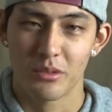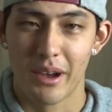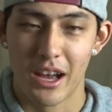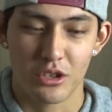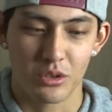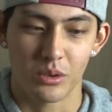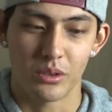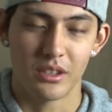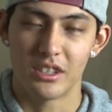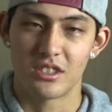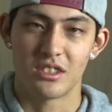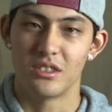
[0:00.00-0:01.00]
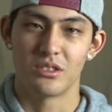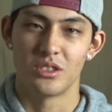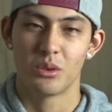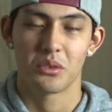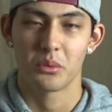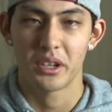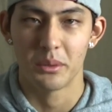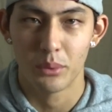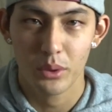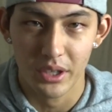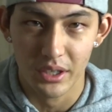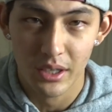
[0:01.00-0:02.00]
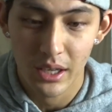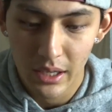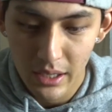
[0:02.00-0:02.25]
are magical. There's no other way to put it.